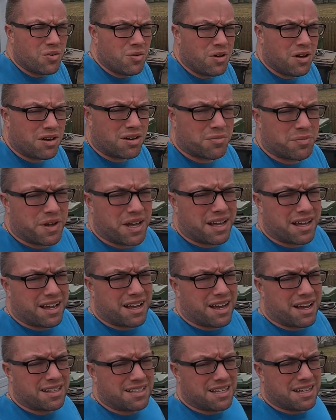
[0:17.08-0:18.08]
Welcome back,
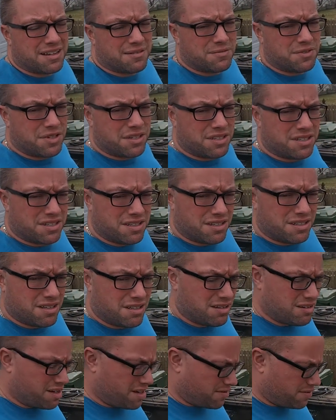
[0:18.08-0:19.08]
guys. I am just
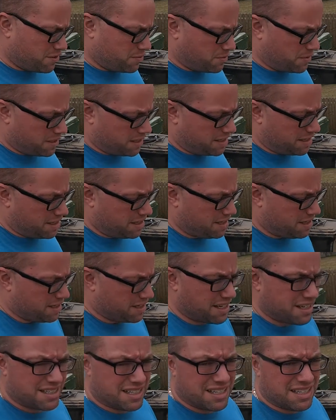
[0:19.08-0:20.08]
another Average Mike, and
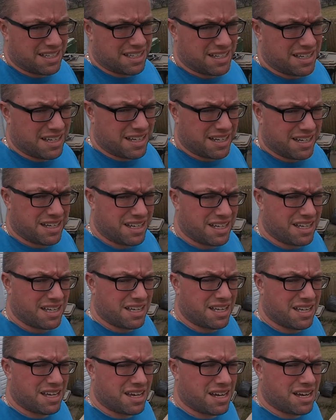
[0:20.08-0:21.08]
like I said, today
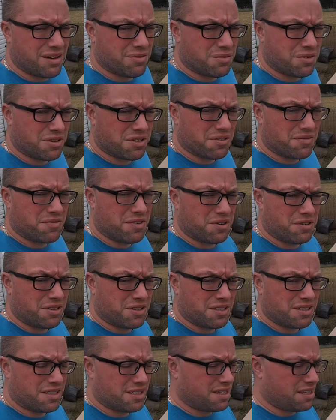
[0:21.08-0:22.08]
uh, we're going to
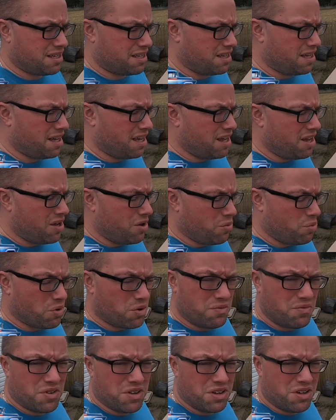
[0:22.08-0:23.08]
focus
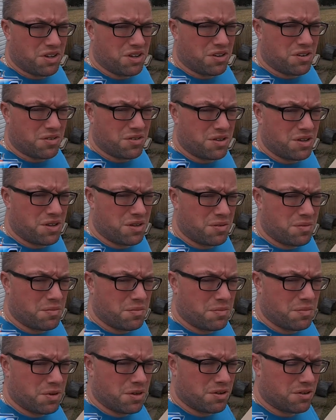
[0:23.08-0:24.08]
one video,
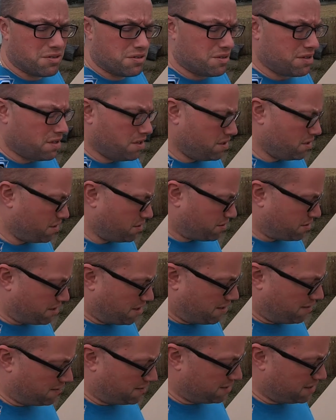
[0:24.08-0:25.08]
build
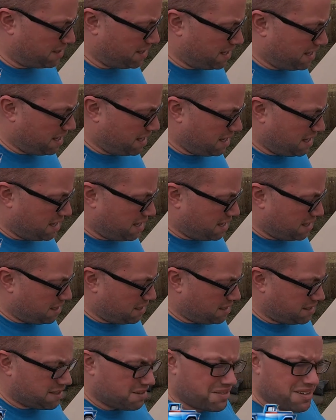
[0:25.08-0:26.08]
ourselves
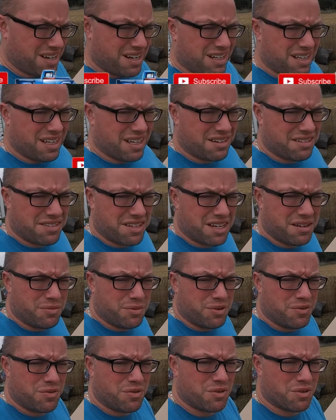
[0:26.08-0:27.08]
some kind of Lego
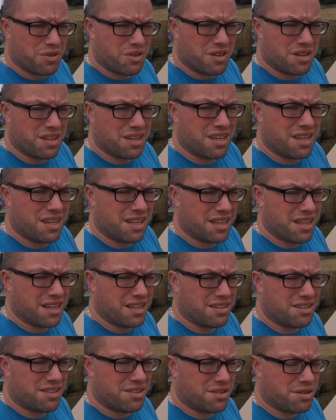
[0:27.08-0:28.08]
table for the
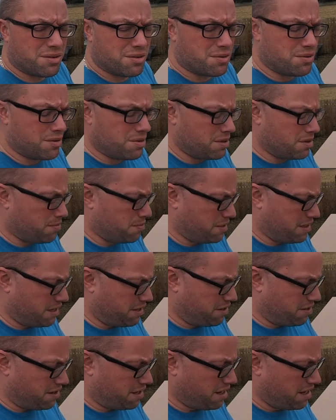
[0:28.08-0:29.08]
kids to
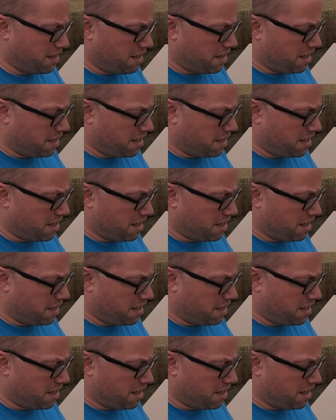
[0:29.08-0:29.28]
play on.